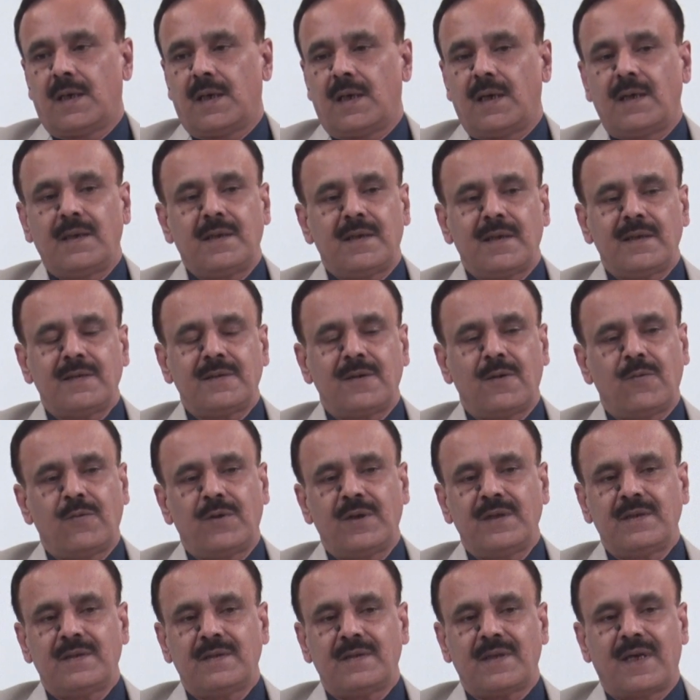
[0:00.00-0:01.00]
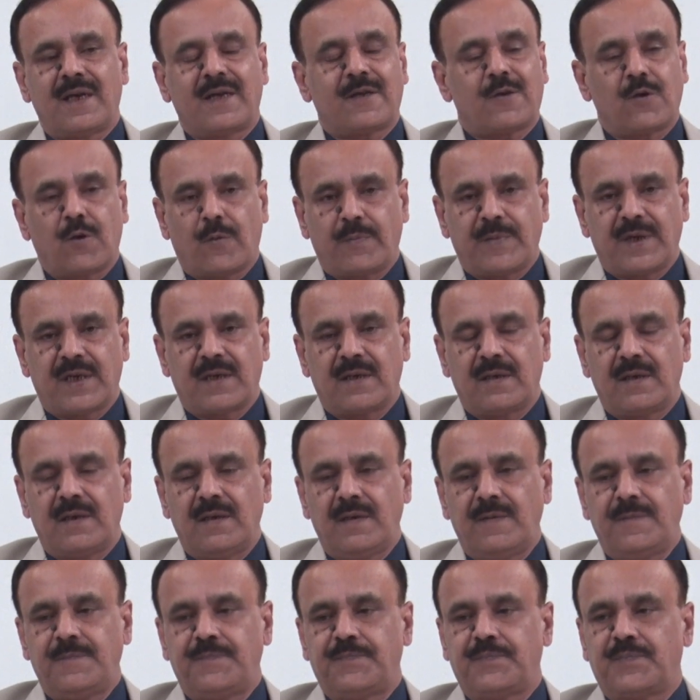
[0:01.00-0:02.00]
Ultrasound is economical,
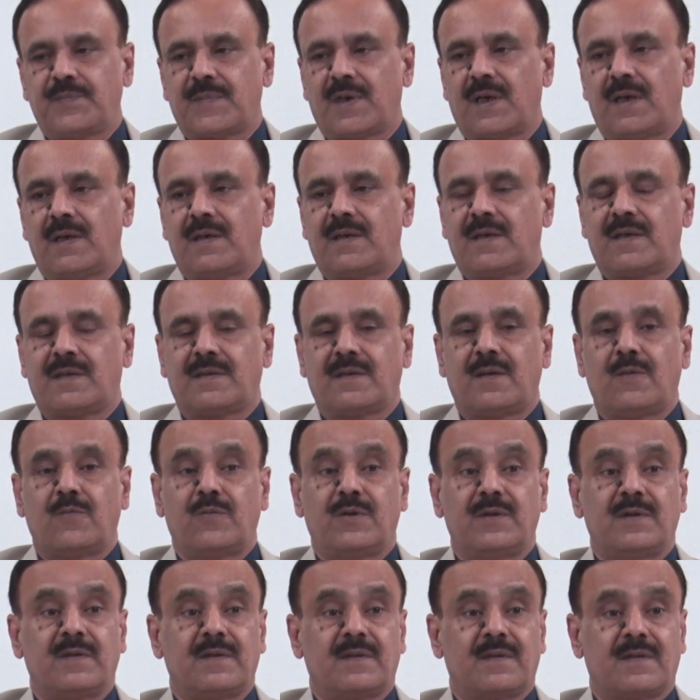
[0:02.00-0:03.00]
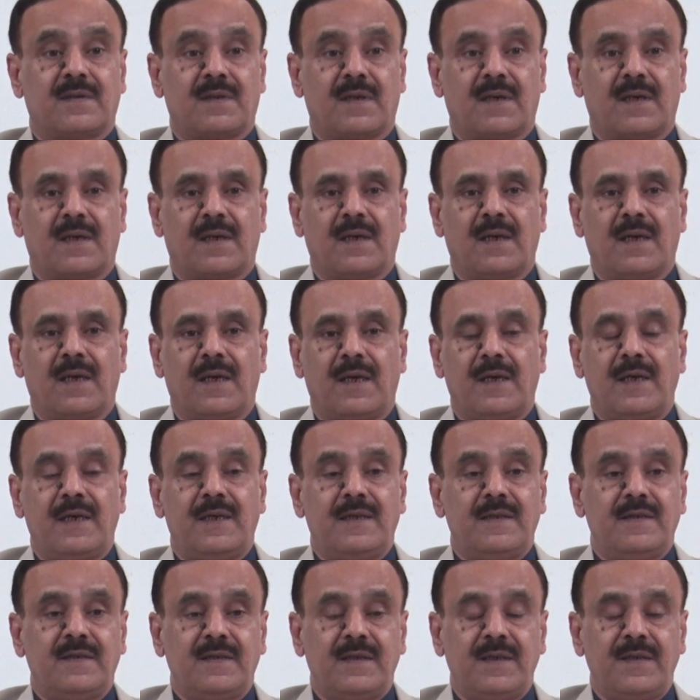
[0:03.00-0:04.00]
ultrasound is
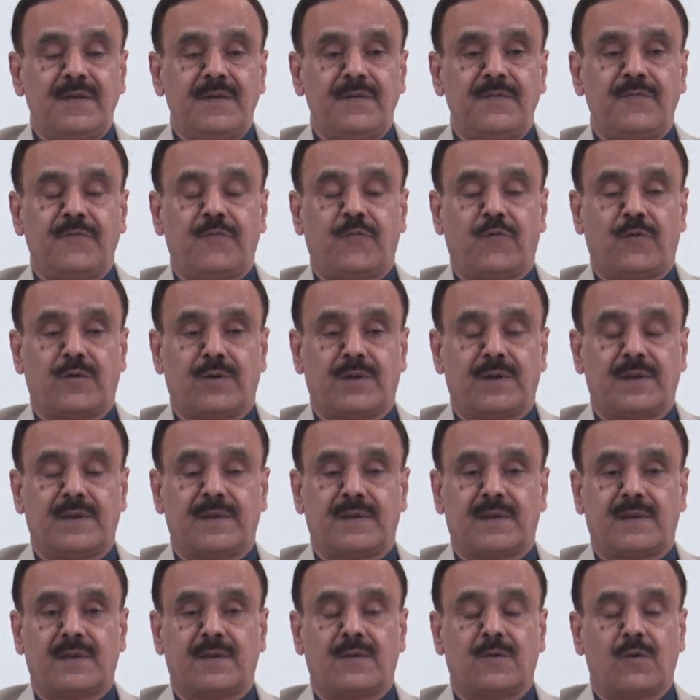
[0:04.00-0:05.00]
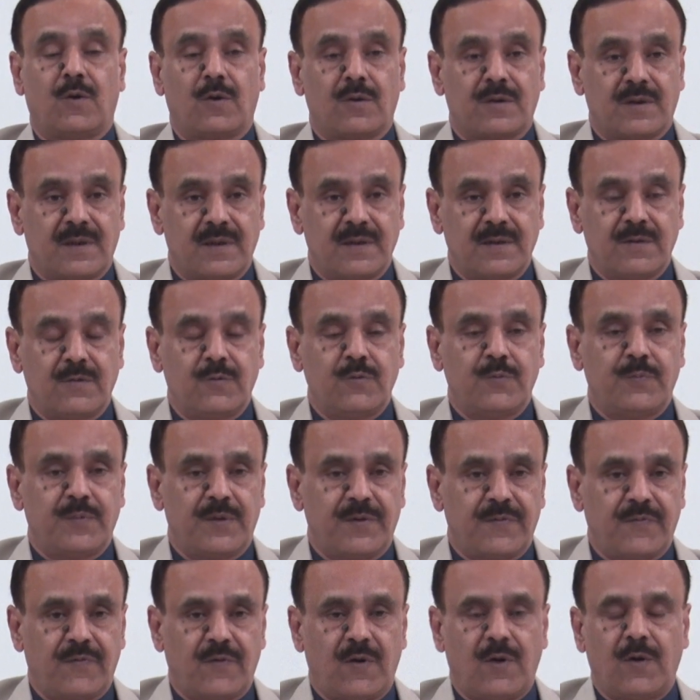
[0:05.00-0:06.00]
easy for the doctors to
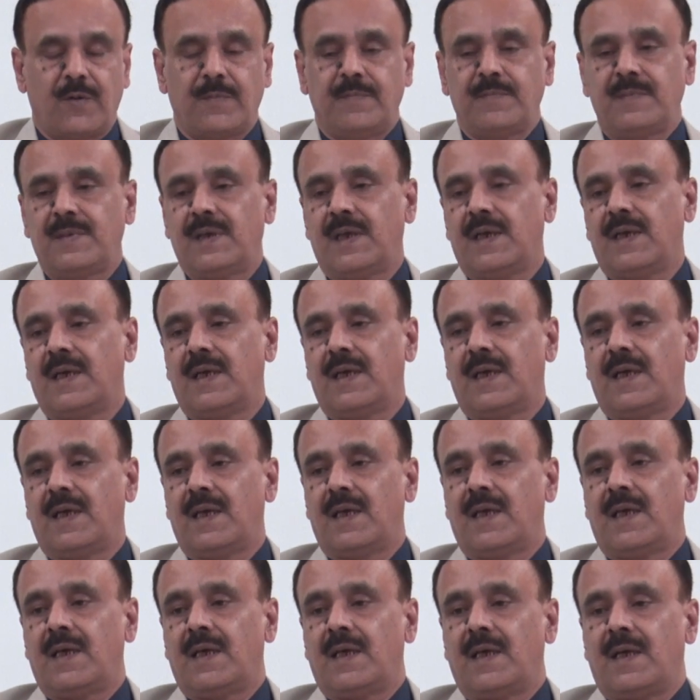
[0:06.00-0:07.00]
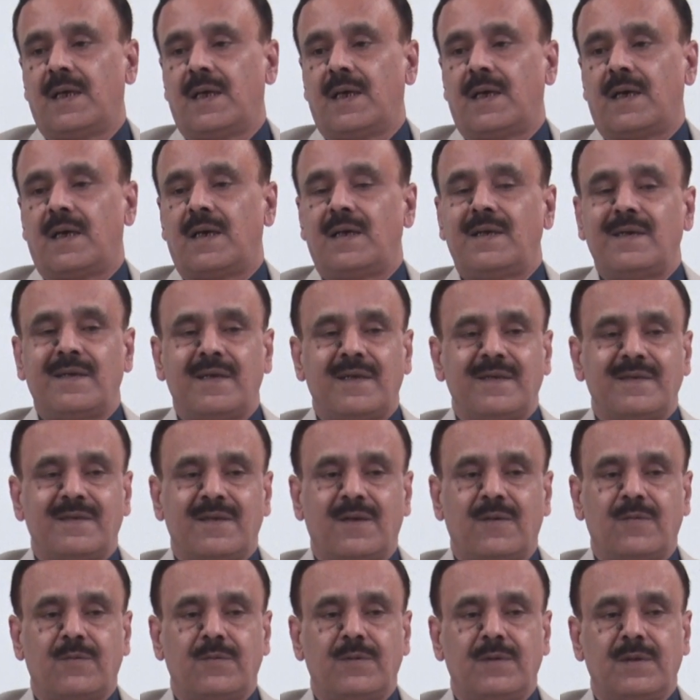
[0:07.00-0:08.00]
perform.
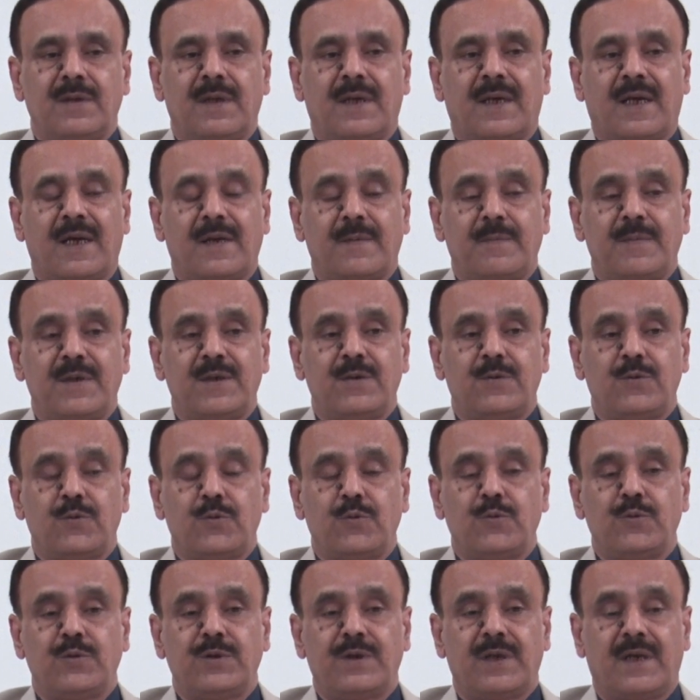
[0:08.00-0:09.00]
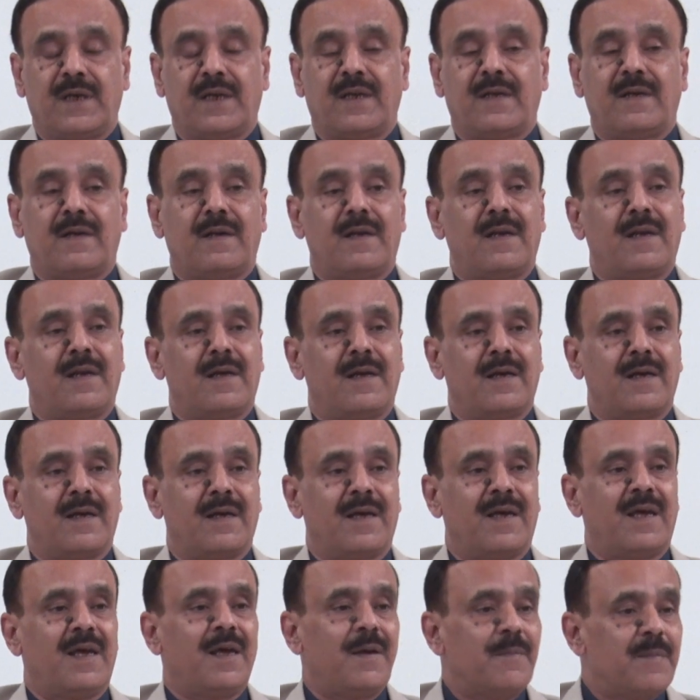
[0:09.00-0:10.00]
Ultrasound can be used in
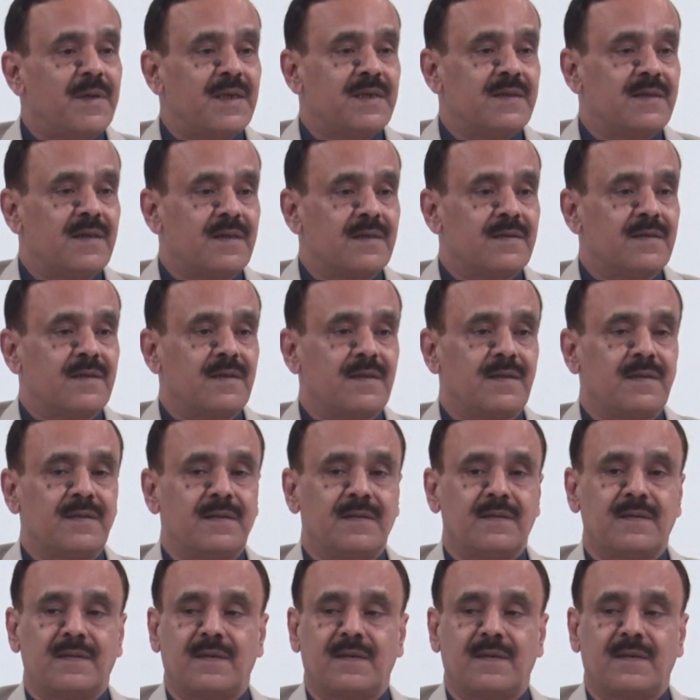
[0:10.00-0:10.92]
emergencies